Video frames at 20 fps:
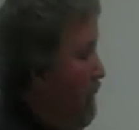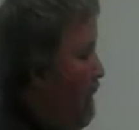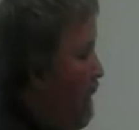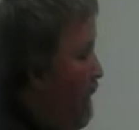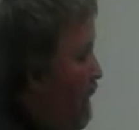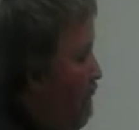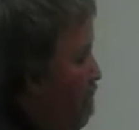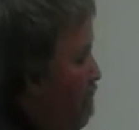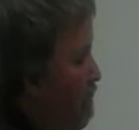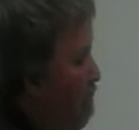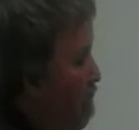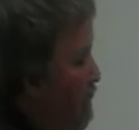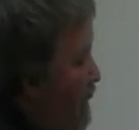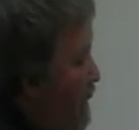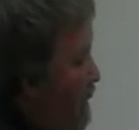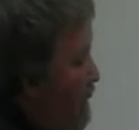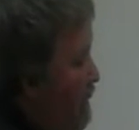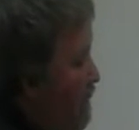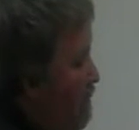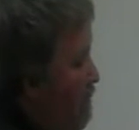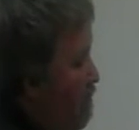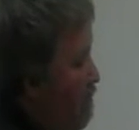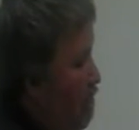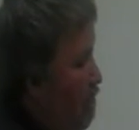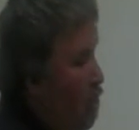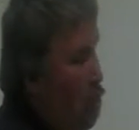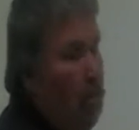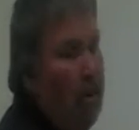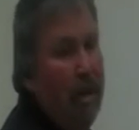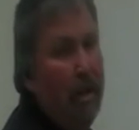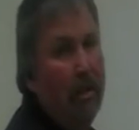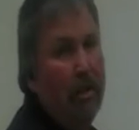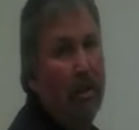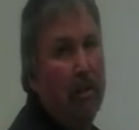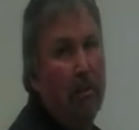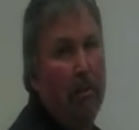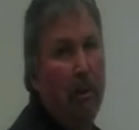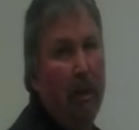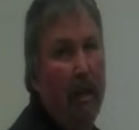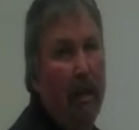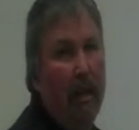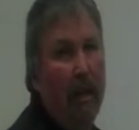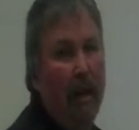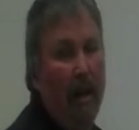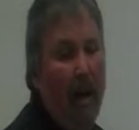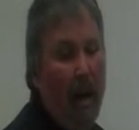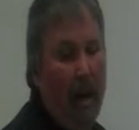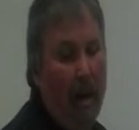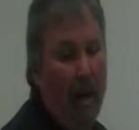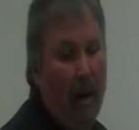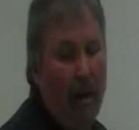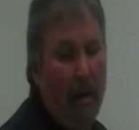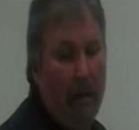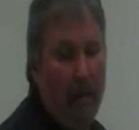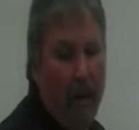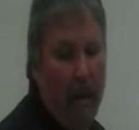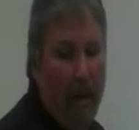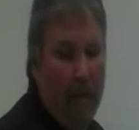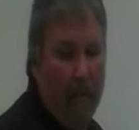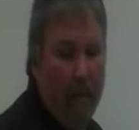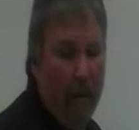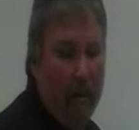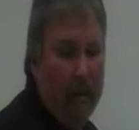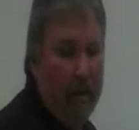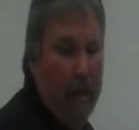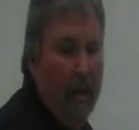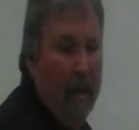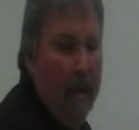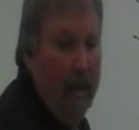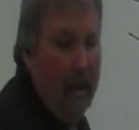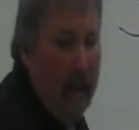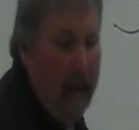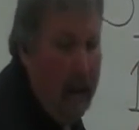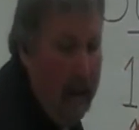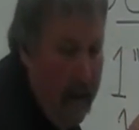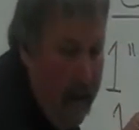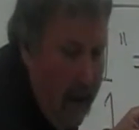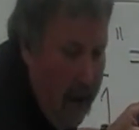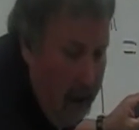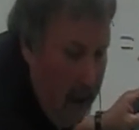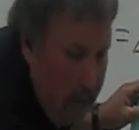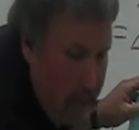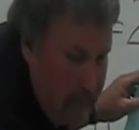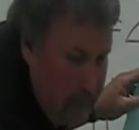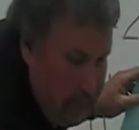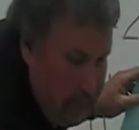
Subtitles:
I would make it 2 inches big on our paper. Now,